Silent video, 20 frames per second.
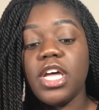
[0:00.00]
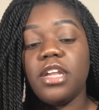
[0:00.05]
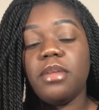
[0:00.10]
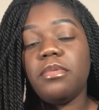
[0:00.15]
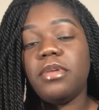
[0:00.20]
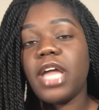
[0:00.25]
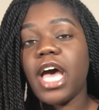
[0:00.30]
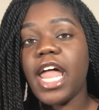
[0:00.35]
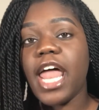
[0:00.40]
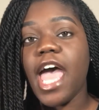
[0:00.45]

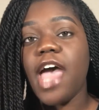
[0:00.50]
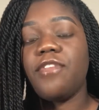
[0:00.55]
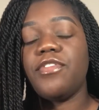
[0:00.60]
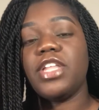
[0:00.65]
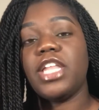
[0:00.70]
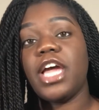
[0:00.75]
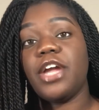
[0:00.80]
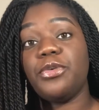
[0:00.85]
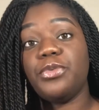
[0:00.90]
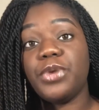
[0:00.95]
not
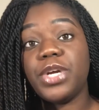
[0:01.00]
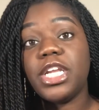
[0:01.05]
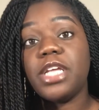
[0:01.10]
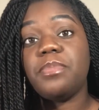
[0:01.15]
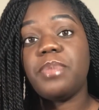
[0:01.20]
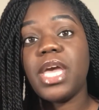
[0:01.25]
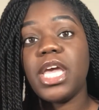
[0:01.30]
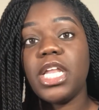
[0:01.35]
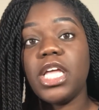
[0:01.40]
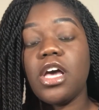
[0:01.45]
having like runny
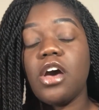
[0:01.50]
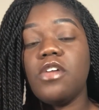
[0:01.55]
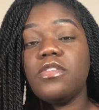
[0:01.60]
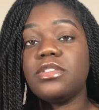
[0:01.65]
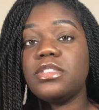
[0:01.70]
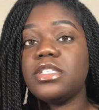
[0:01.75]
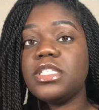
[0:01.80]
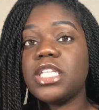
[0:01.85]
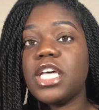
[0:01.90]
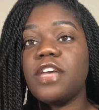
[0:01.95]

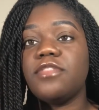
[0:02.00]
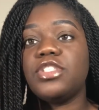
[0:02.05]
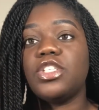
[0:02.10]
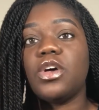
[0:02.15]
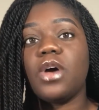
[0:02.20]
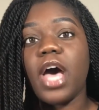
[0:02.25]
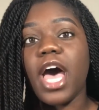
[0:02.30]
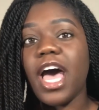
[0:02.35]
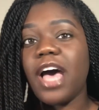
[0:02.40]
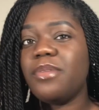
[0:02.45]
pantyhose and stuff,
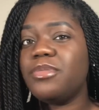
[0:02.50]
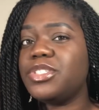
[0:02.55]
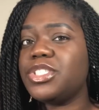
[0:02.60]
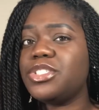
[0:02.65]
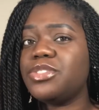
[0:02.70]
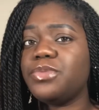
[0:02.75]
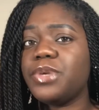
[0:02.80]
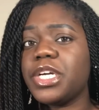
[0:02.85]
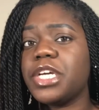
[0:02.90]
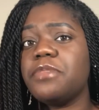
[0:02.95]
so I would
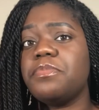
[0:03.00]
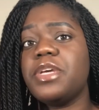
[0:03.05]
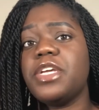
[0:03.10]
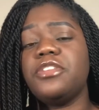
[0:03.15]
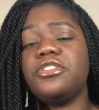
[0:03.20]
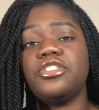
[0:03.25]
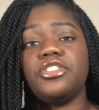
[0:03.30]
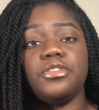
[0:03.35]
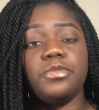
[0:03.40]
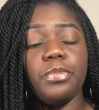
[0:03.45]
just
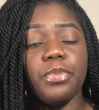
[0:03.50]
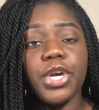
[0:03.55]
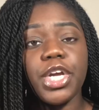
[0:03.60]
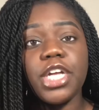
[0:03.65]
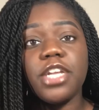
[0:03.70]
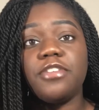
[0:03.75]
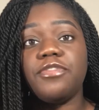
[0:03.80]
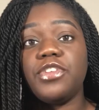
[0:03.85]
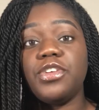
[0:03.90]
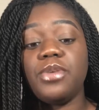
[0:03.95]
recommend just
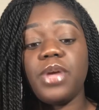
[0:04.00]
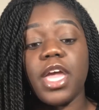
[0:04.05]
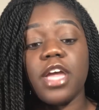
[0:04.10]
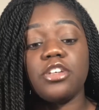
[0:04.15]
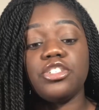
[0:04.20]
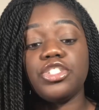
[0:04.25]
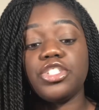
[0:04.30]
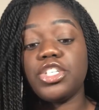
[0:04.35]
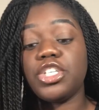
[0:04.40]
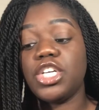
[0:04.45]
bringing a few
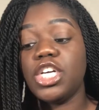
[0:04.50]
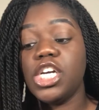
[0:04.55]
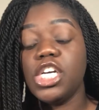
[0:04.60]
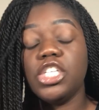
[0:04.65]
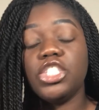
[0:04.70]
extra